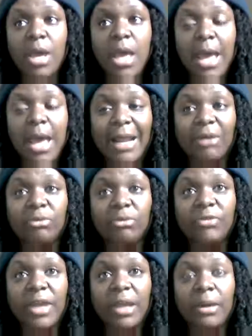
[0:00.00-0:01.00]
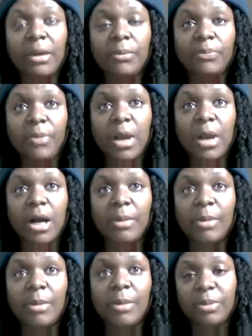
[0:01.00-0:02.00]
And I don't think a
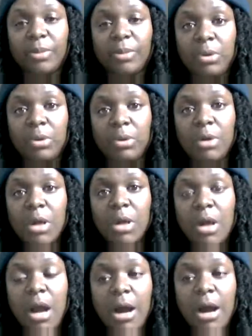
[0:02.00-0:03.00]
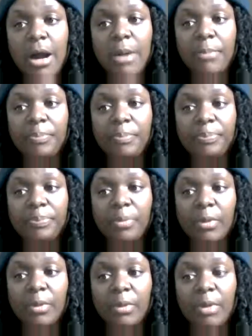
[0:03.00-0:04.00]
lot of people um,
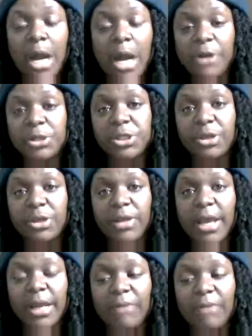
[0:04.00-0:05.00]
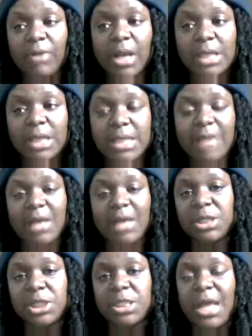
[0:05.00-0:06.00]
understood that and realized that. And that's
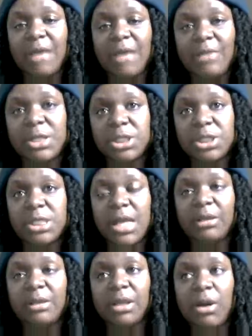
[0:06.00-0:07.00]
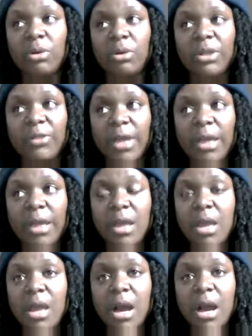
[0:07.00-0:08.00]
just not the only thing.
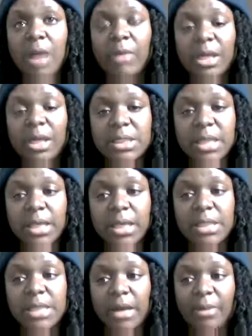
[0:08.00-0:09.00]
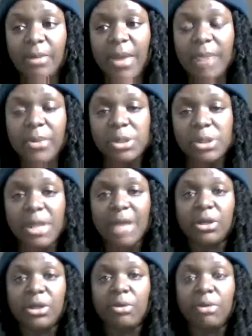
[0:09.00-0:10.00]
Like I said, he's not a bad person. I
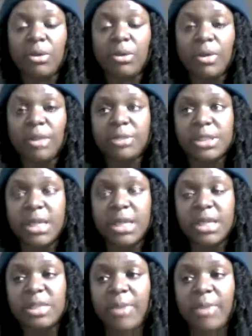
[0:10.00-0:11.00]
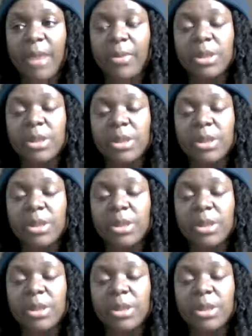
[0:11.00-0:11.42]
don't know him to say he's a bad person.